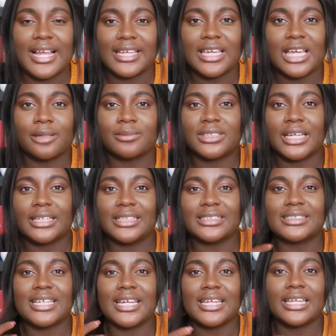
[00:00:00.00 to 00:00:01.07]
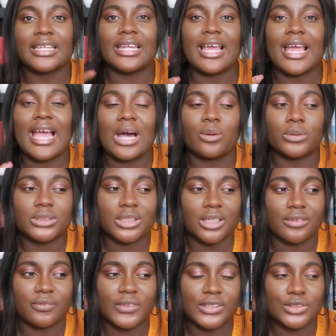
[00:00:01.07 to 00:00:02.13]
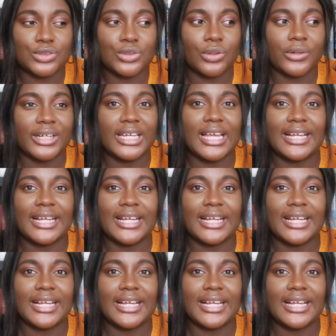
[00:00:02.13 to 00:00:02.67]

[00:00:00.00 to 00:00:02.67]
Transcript: I kept getting taken out of the story.